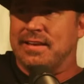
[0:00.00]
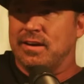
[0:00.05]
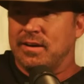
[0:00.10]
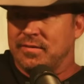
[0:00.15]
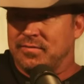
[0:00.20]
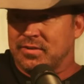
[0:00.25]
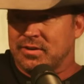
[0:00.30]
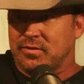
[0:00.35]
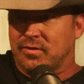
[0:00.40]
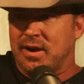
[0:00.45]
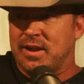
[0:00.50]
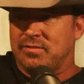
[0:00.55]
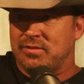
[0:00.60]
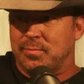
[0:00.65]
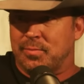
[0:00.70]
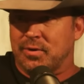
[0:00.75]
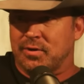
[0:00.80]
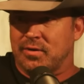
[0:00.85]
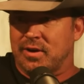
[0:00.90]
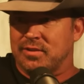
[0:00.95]
of the
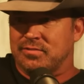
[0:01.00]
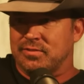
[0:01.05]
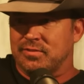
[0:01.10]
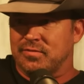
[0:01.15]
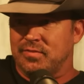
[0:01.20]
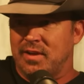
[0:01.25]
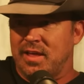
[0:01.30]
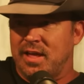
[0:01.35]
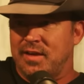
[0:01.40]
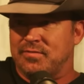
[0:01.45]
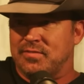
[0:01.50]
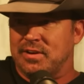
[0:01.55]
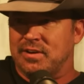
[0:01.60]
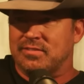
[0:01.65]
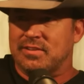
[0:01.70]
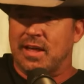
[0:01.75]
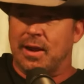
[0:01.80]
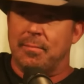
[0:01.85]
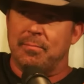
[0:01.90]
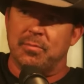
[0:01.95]
crazy progressive left and
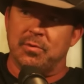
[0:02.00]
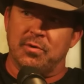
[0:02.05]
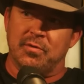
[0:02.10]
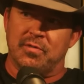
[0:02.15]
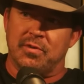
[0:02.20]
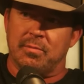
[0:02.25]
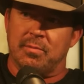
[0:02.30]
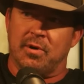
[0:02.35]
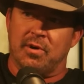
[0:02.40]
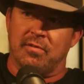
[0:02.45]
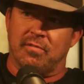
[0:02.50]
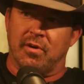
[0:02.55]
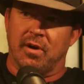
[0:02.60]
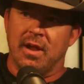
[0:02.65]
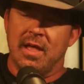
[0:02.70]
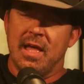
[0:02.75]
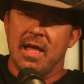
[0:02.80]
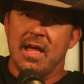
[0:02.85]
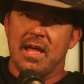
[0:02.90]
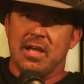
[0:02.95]
it's kind of moved him over.
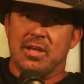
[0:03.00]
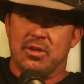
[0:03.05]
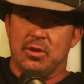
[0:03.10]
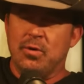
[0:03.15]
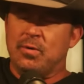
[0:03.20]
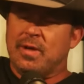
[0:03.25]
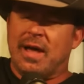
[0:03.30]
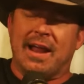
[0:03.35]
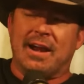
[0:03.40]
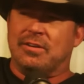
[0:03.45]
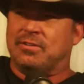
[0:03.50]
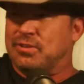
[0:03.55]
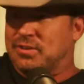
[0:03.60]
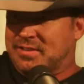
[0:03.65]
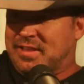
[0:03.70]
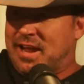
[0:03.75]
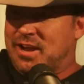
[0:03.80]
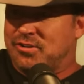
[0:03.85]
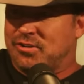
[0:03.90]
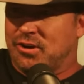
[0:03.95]
Yeah. You kind of
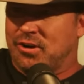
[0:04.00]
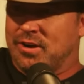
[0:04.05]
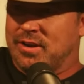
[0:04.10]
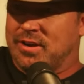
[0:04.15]
took that journey,